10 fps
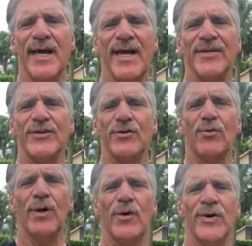and you
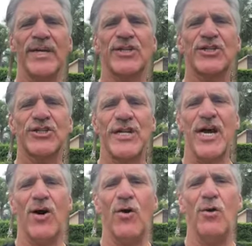will
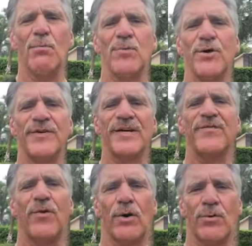excel moving
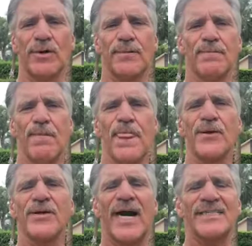forward.
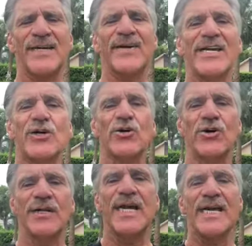You guys have a
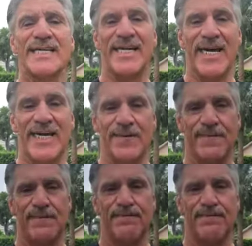good day.